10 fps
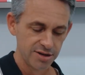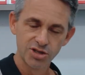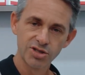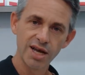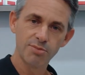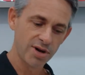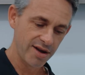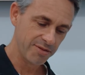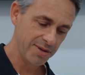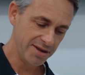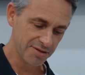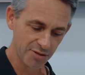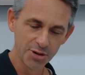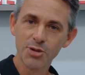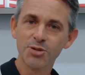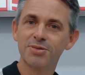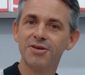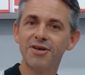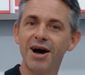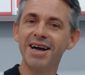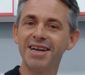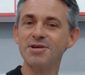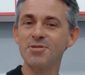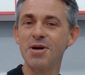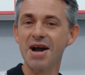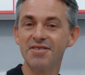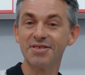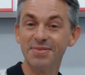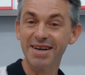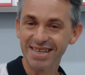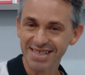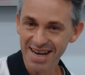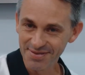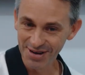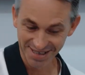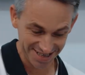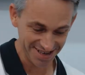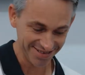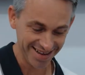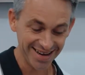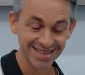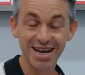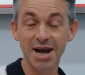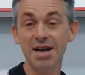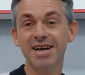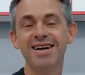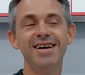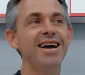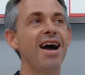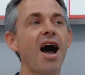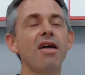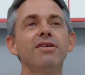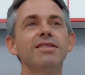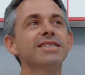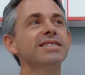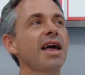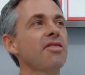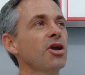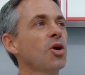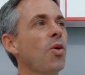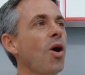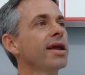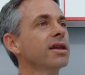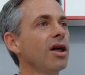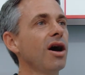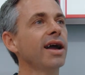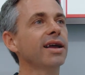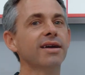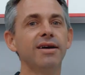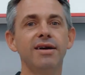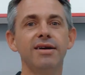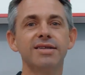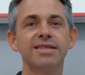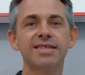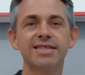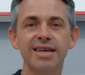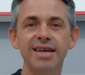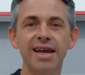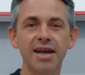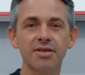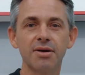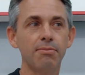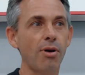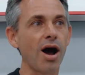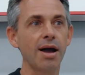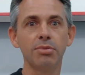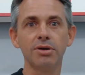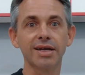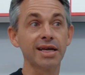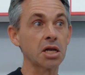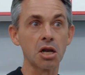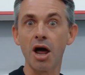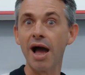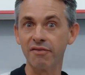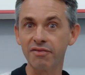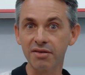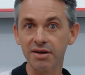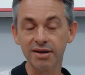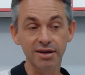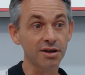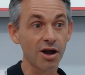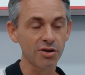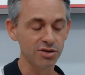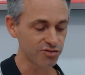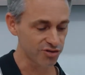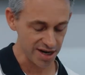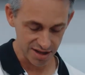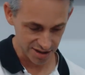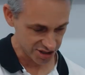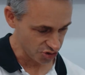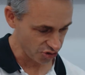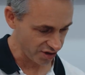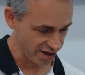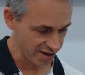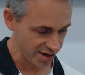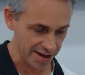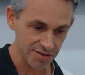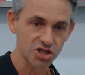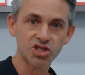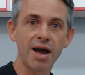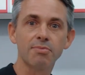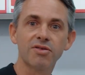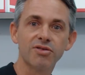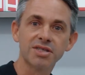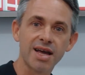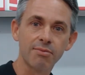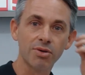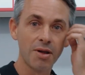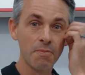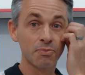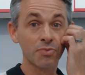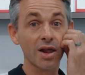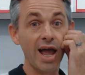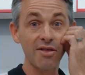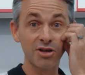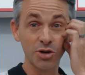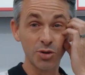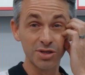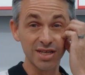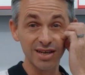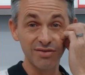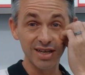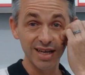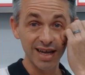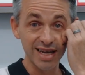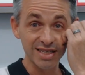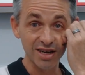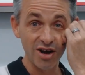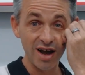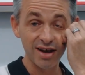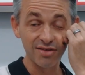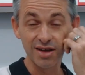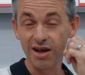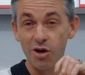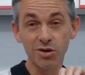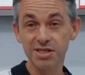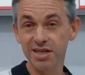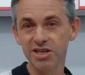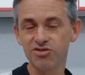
say a prayer for me that the Lord will provide a way for me to take my children there, because I think there's nothing quite like seeing the Bible in life. You read the story, like this chapter, for example, how the Lord delivered King Hezekiah and the whole city of